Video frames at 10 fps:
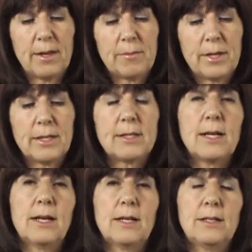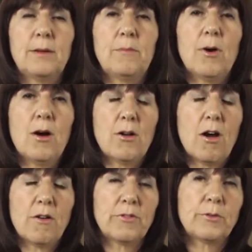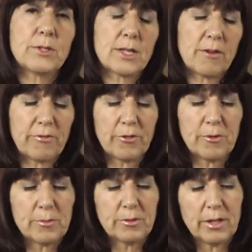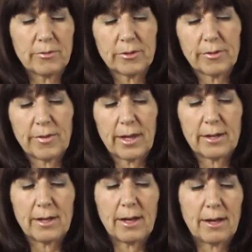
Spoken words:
But Bonhoeffer was a firm believer that